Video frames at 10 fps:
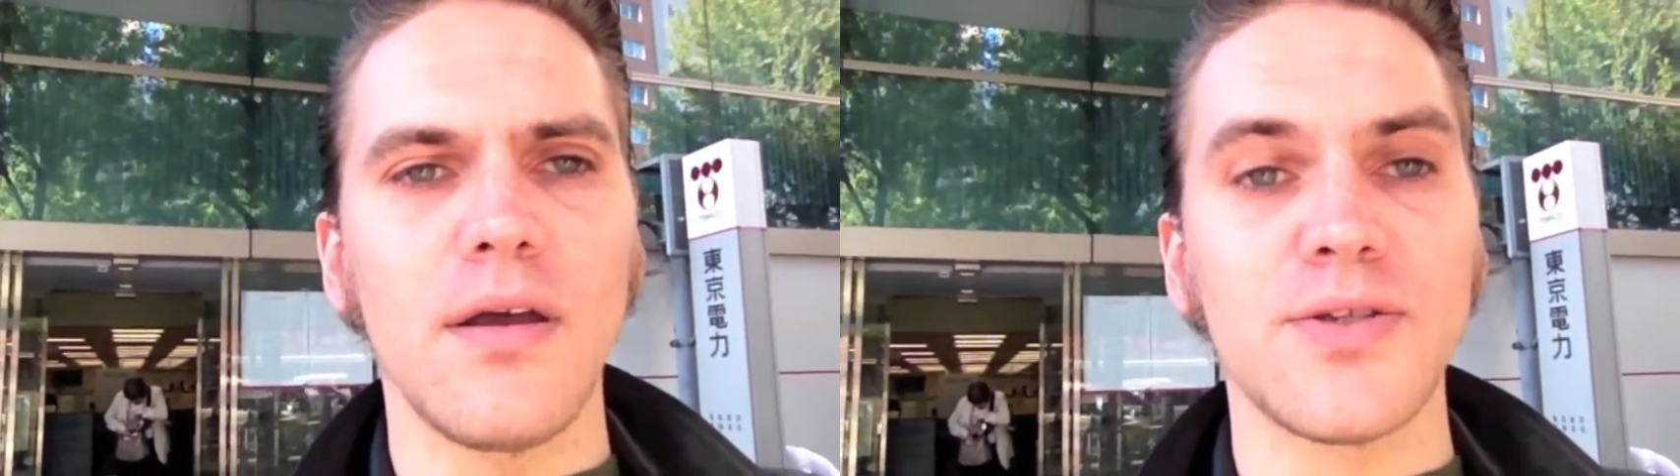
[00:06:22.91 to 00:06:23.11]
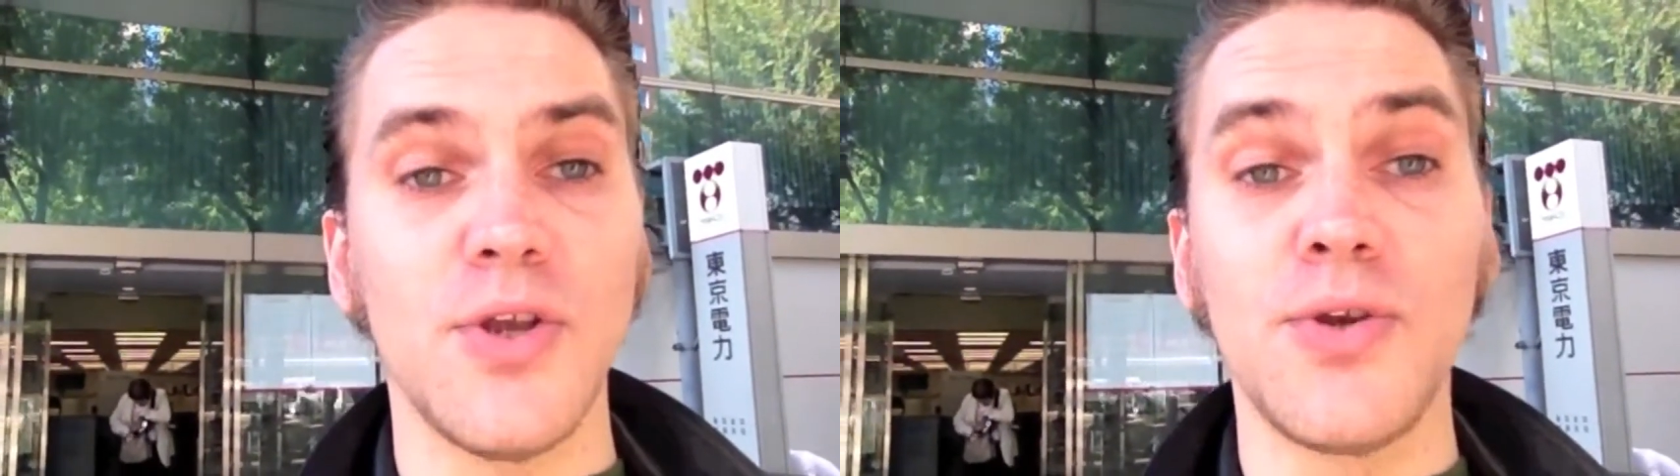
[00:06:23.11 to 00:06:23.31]

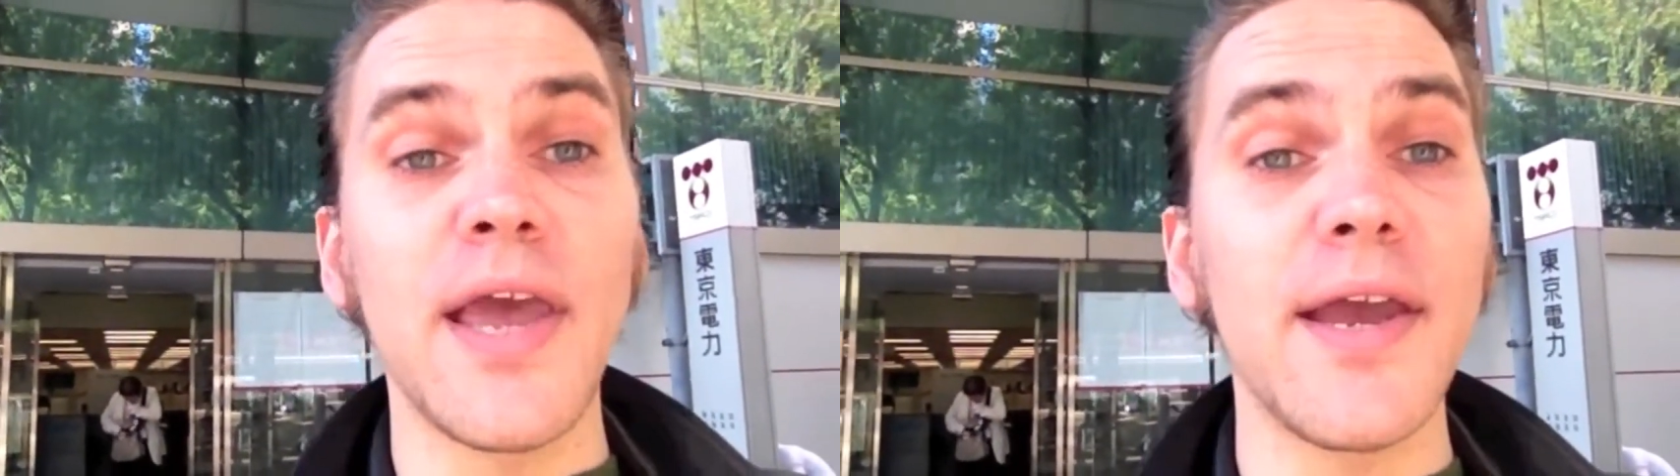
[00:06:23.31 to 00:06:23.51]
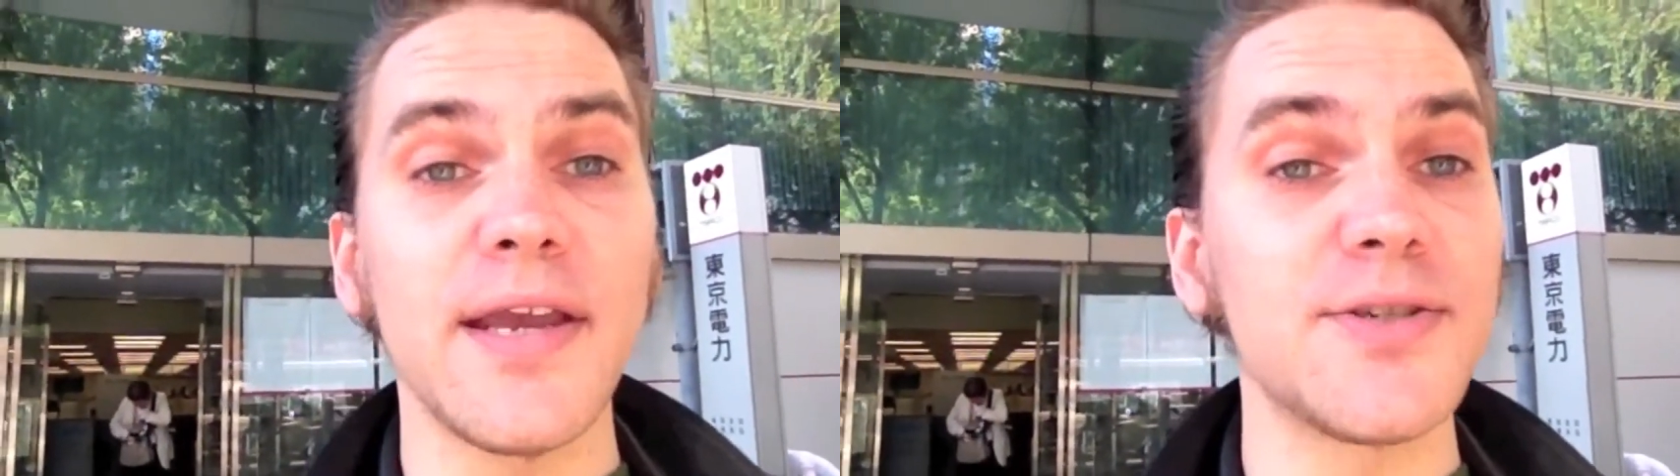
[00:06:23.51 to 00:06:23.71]
so you
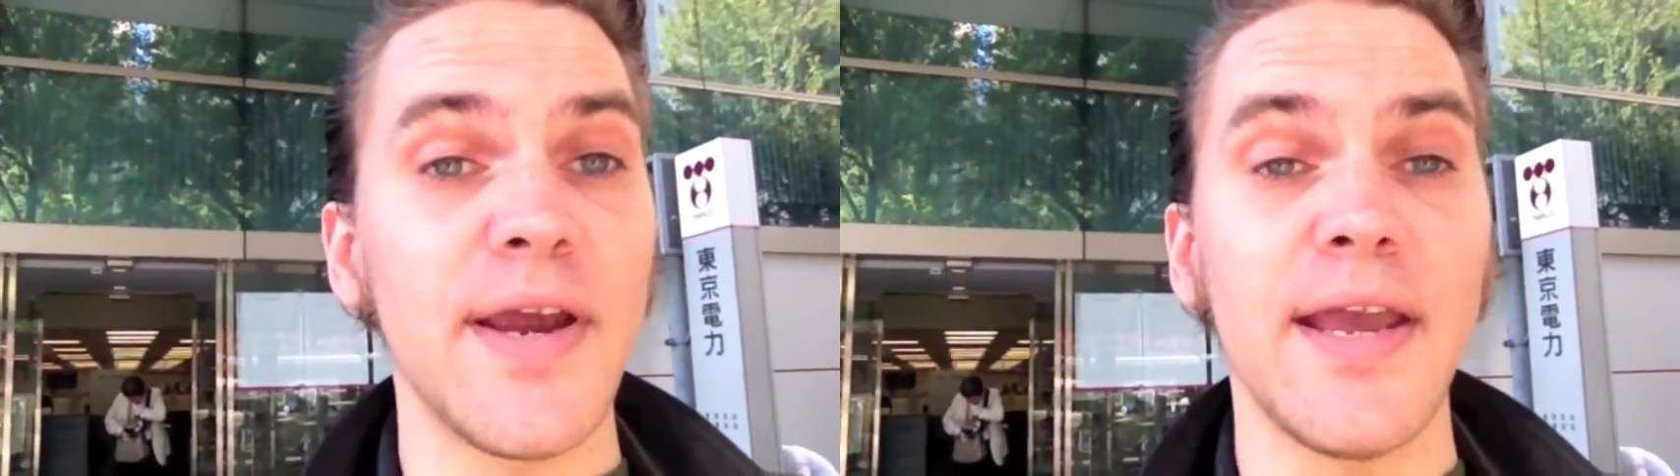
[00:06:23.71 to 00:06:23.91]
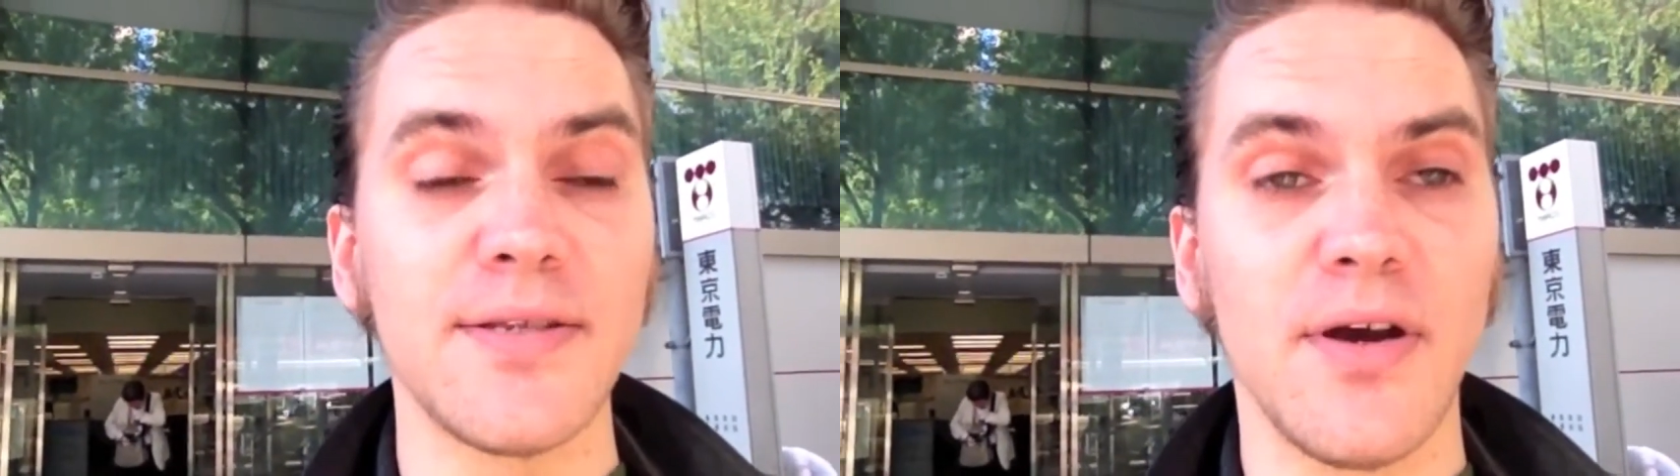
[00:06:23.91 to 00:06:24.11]
can get
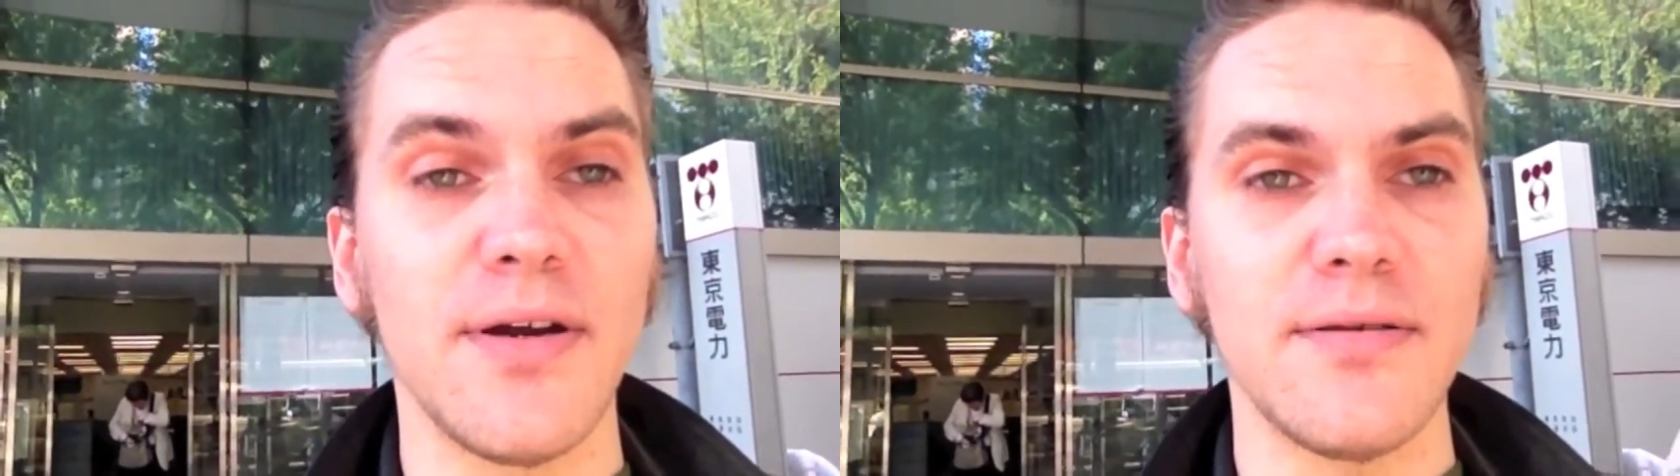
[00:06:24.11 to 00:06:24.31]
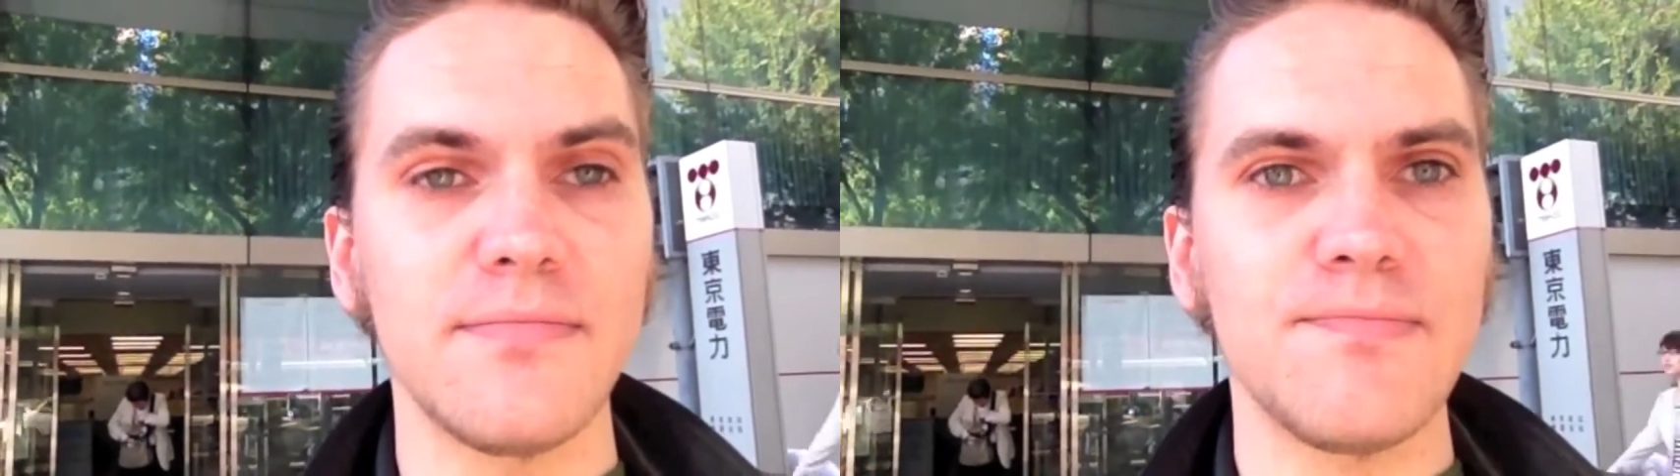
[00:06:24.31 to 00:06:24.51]
your hands on it.